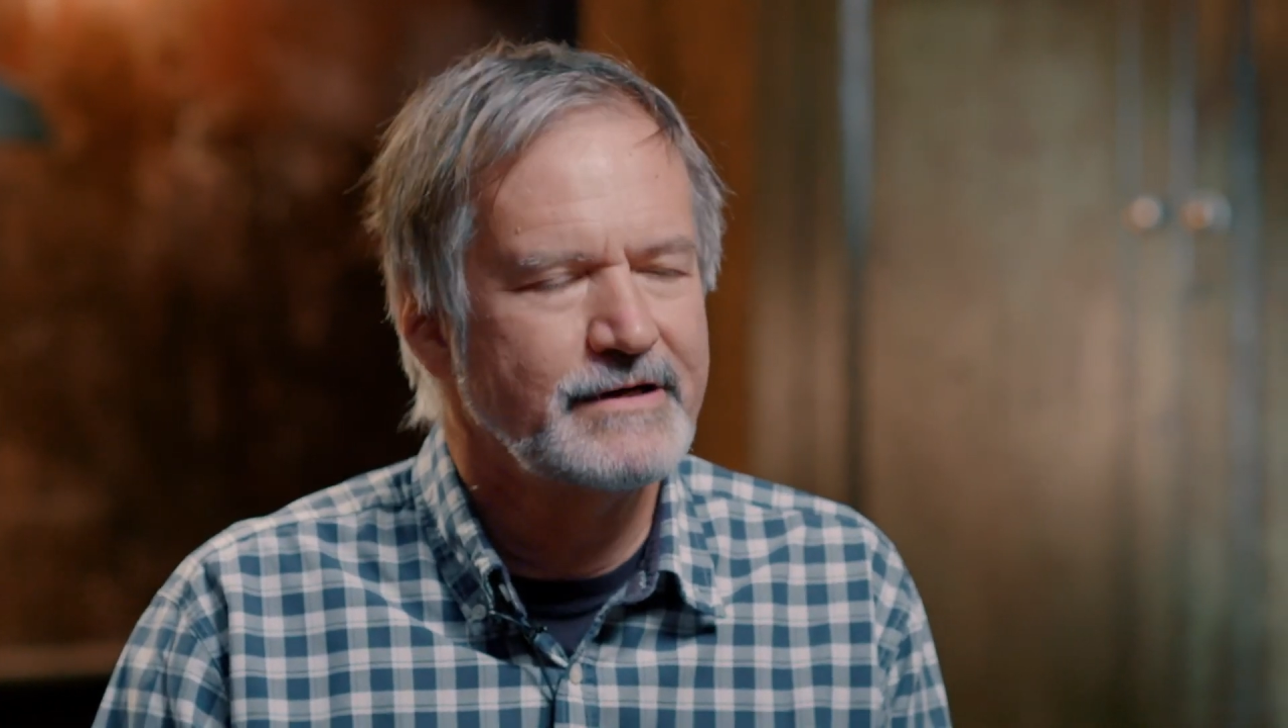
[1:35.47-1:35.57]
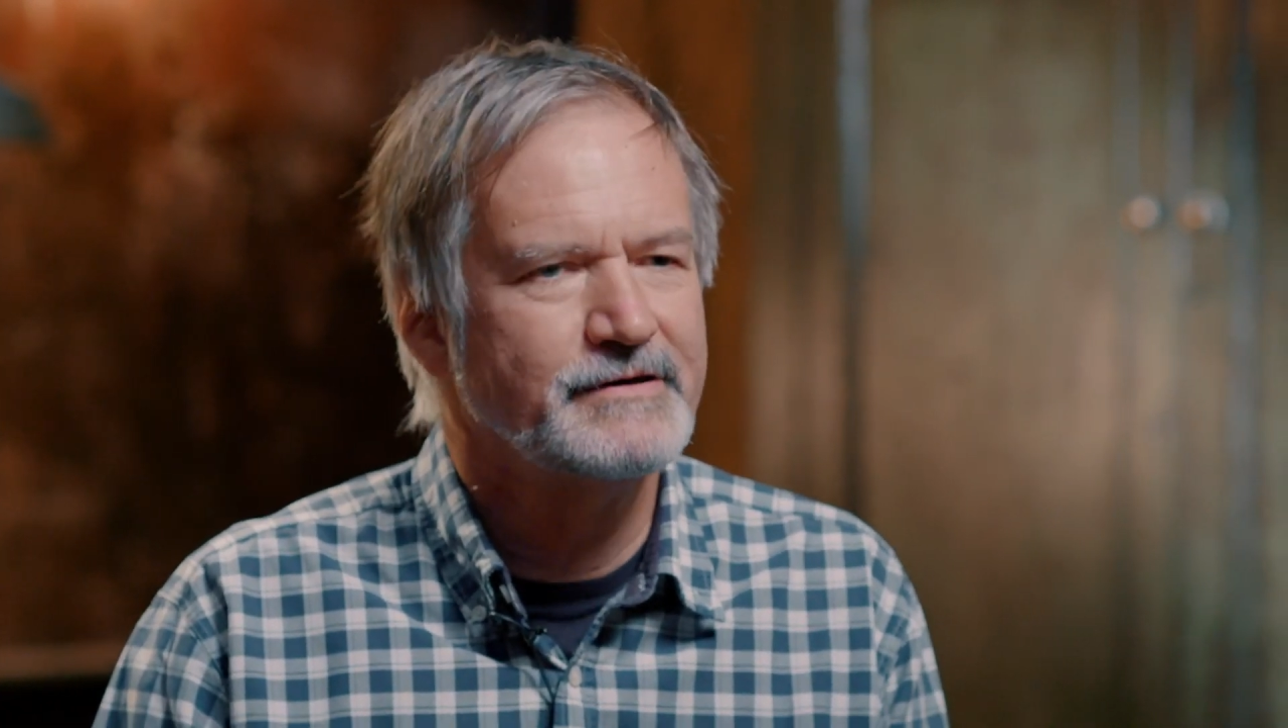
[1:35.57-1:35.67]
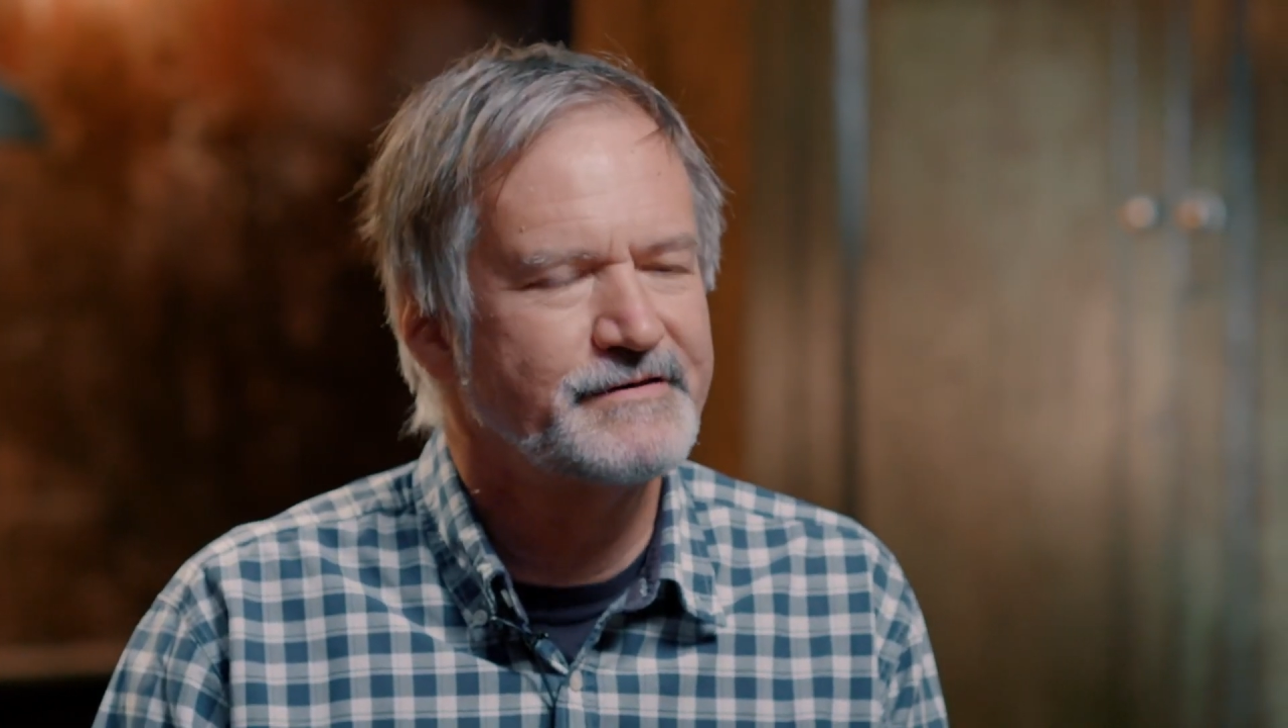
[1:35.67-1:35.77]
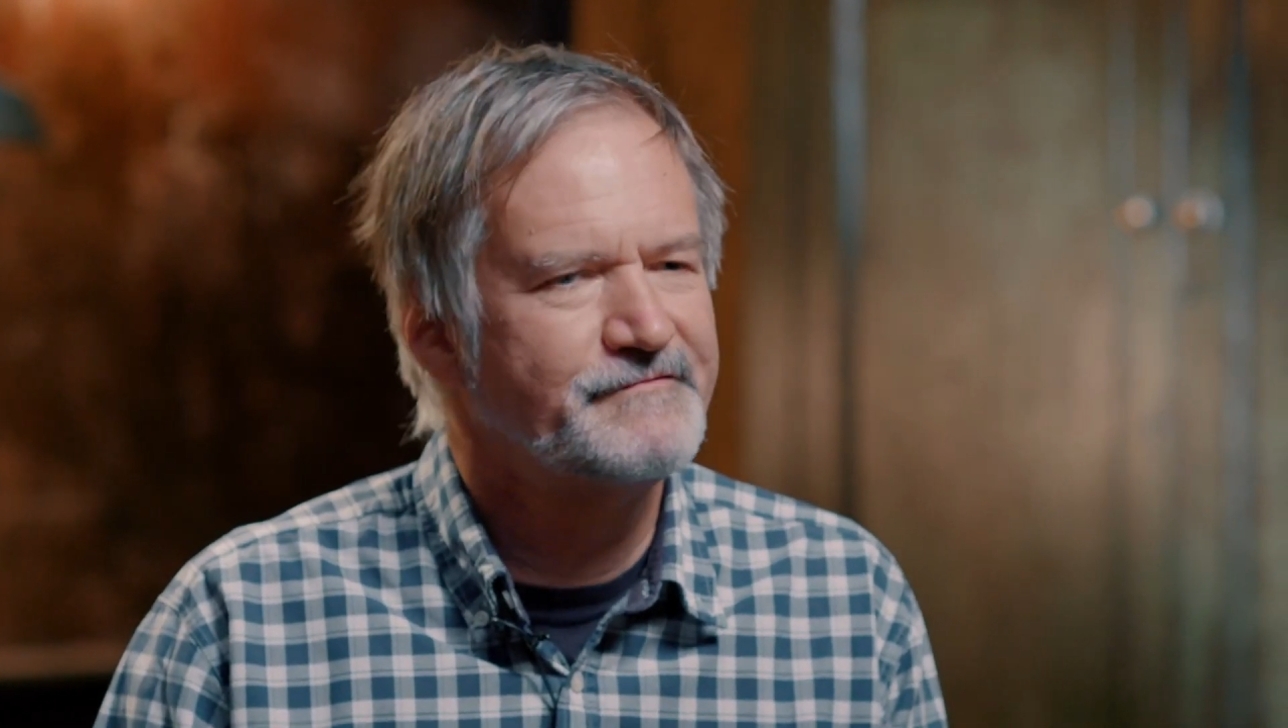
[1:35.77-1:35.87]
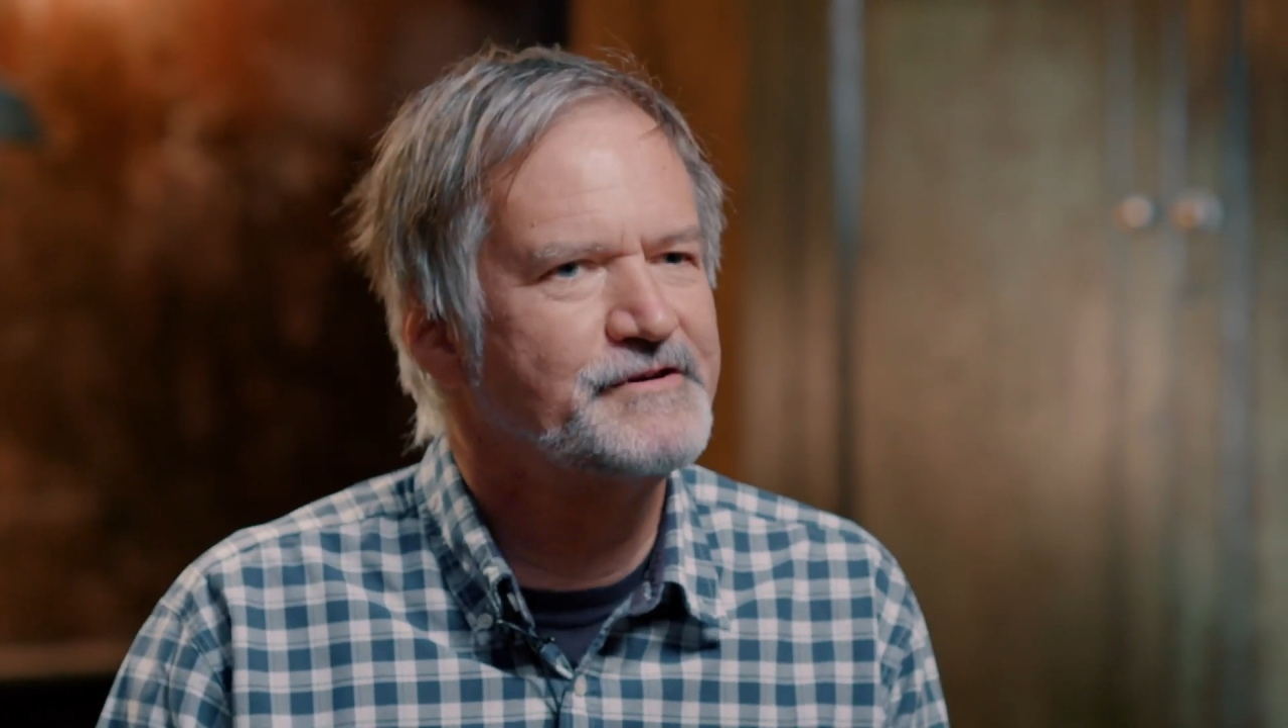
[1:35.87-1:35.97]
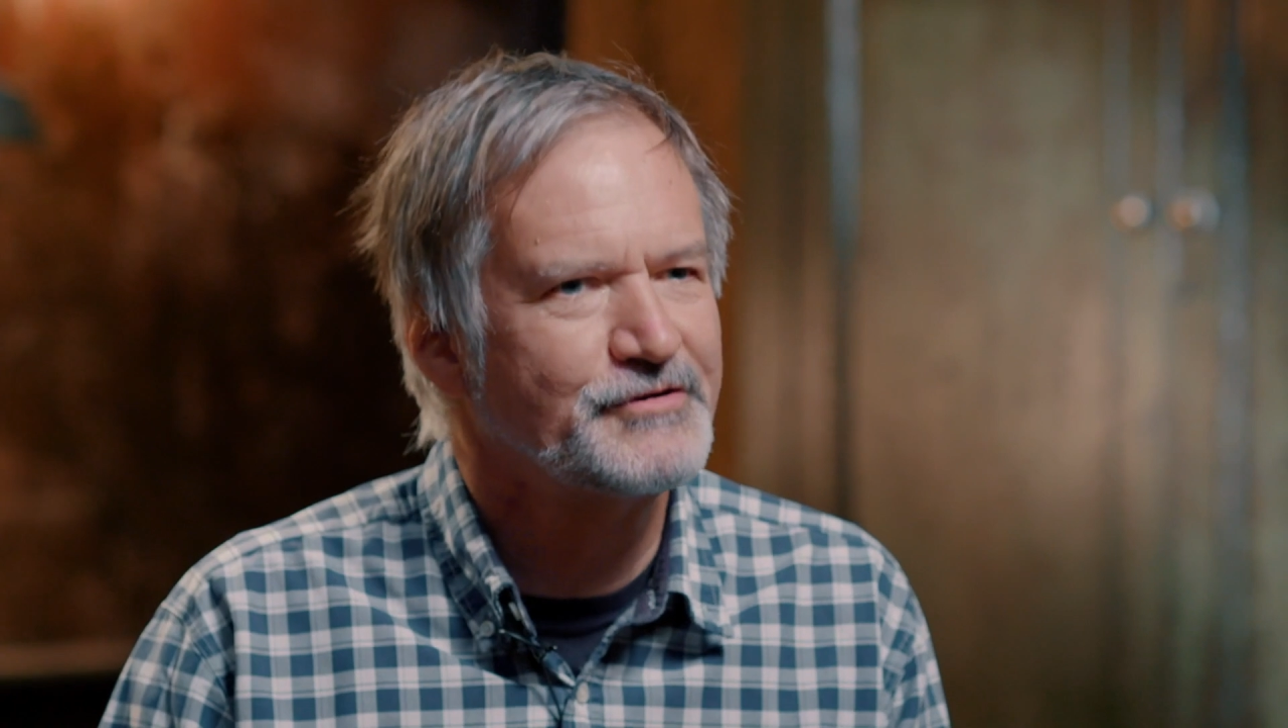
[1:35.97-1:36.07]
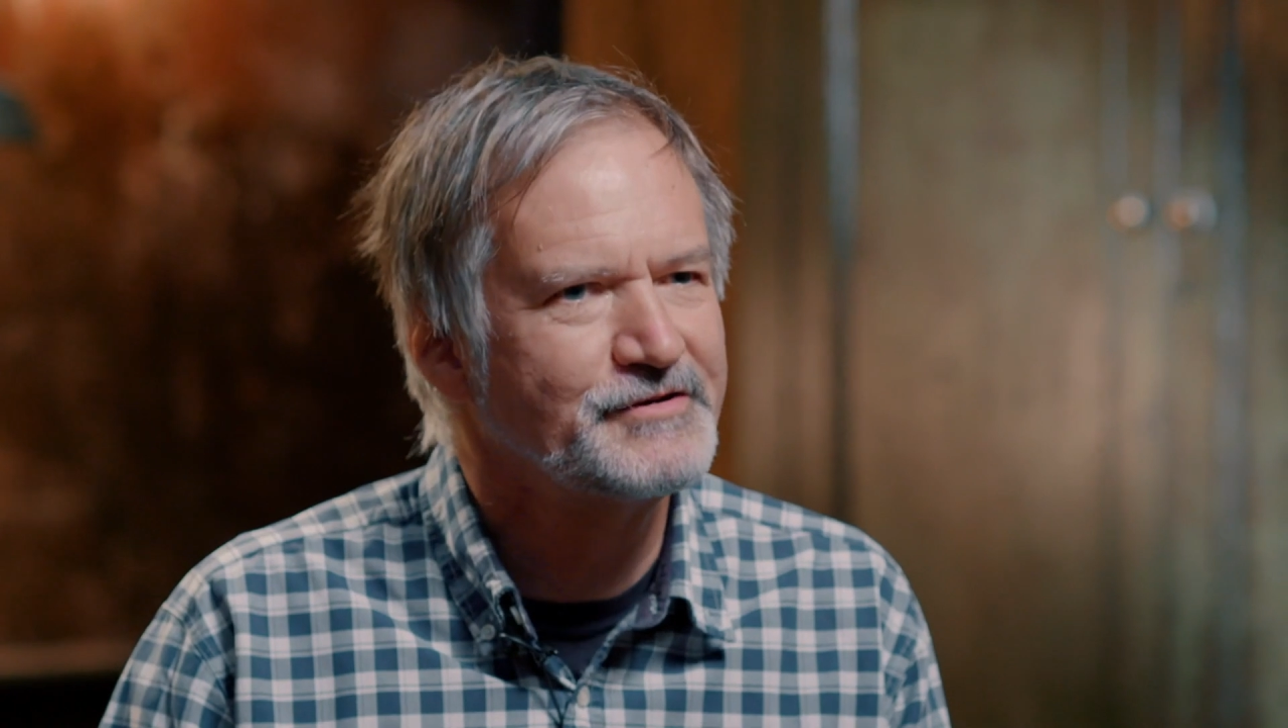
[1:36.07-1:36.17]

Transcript: artificial